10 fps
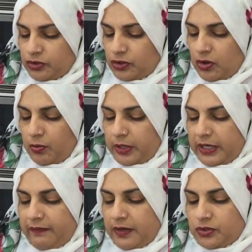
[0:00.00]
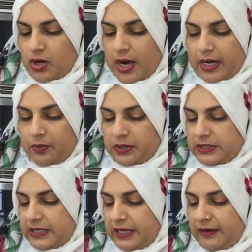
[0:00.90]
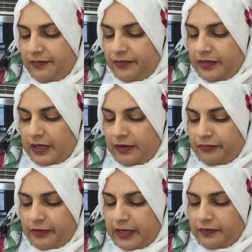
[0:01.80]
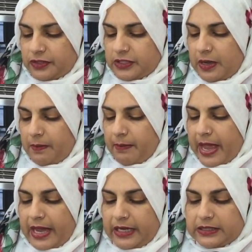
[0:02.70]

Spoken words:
So we'll give it a try. We'll see if the flavors come back.